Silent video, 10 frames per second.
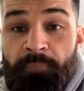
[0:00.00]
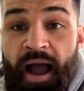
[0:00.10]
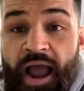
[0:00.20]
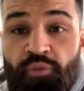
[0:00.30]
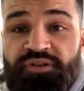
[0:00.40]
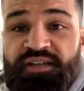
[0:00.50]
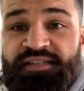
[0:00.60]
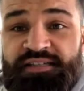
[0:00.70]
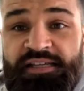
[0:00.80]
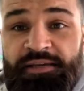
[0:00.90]
I was
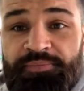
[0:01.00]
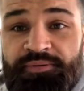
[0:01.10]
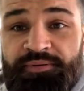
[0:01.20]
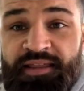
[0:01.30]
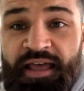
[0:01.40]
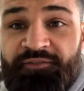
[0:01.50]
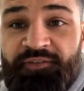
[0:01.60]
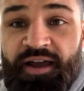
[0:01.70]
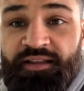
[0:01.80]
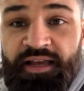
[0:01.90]
asleep in that fight.